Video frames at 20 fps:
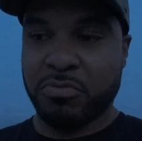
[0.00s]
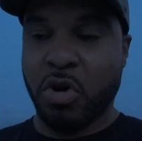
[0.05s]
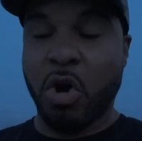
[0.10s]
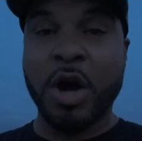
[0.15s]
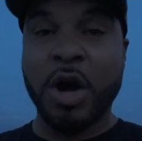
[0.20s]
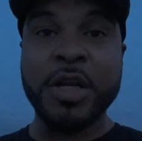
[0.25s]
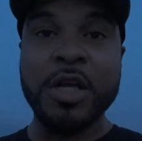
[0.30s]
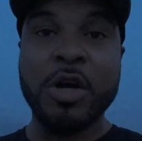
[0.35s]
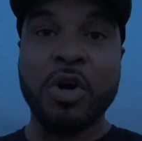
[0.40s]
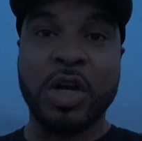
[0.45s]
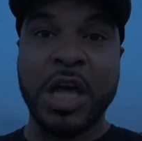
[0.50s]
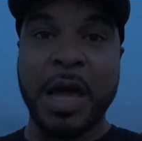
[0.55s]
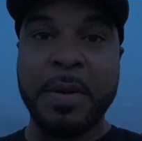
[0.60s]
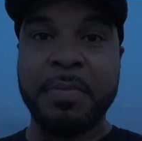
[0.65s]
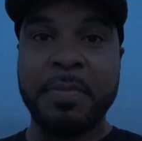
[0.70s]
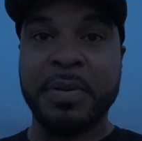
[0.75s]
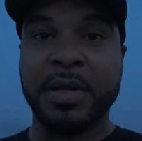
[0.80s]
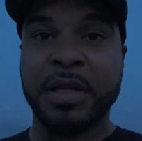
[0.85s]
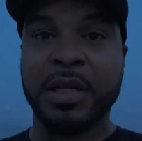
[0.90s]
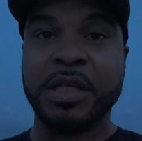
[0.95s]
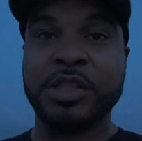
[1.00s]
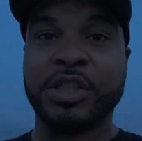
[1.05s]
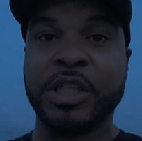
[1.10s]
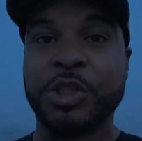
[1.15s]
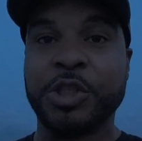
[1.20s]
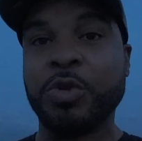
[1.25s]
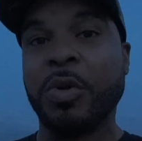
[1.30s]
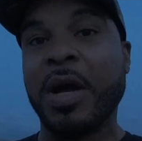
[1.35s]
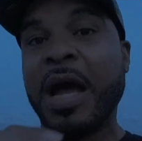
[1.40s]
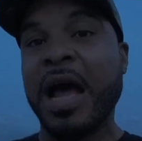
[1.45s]
audio capabilities that
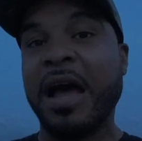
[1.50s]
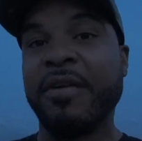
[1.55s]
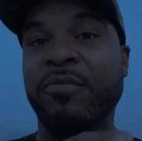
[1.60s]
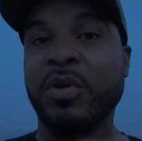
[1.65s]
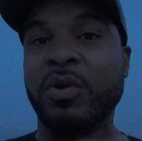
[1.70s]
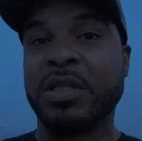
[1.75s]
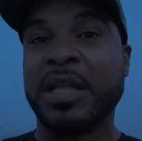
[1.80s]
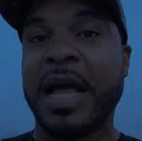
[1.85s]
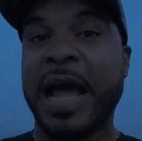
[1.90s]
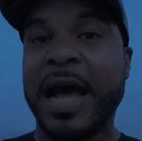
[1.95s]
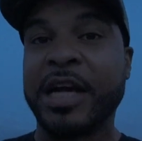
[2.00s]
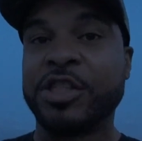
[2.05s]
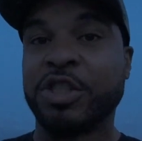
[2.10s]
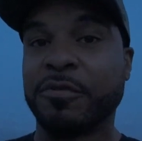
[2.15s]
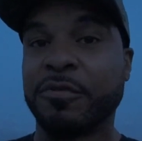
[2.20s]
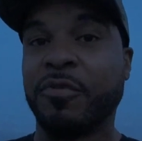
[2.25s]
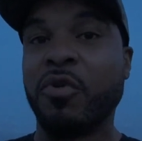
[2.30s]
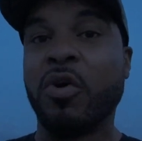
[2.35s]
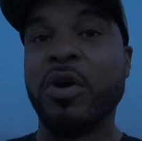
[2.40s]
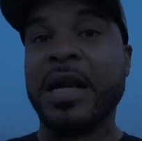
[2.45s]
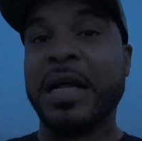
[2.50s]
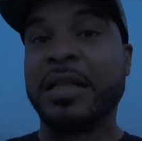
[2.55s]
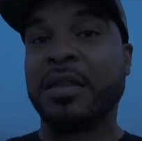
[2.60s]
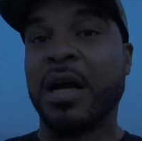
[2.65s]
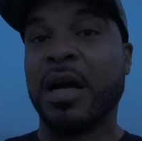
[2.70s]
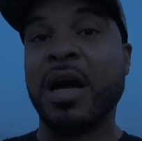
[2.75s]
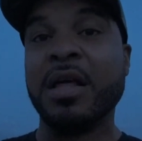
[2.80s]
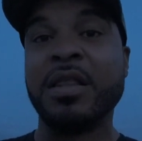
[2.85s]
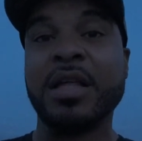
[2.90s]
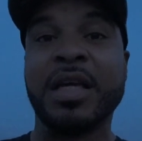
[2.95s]
you have with the Action 4 that
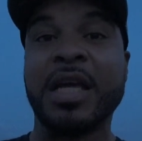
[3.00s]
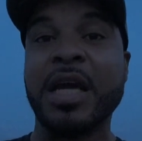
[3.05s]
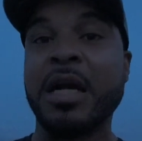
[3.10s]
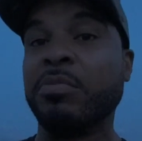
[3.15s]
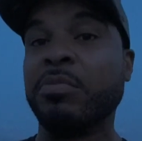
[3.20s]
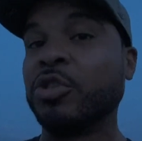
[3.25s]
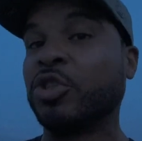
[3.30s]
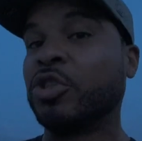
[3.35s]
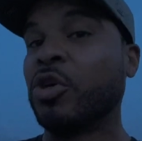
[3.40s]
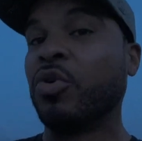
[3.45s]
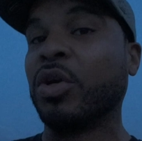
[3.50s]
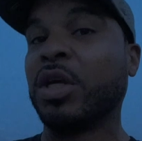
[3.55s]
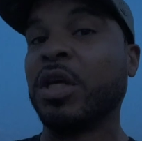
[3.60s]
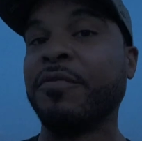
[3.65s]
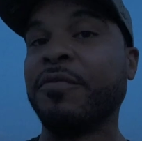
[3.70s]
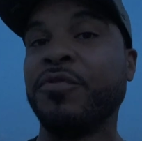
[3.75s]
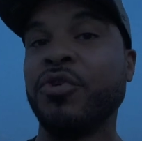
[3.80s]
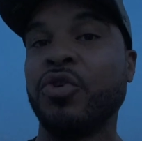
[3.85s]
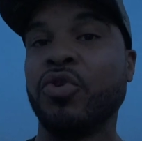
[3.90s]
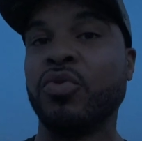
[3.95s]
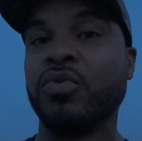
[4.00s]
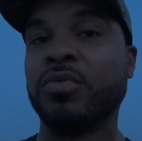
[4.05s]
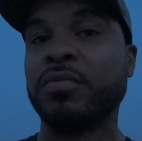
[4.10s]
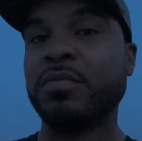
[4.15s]
the other cameras don't give you.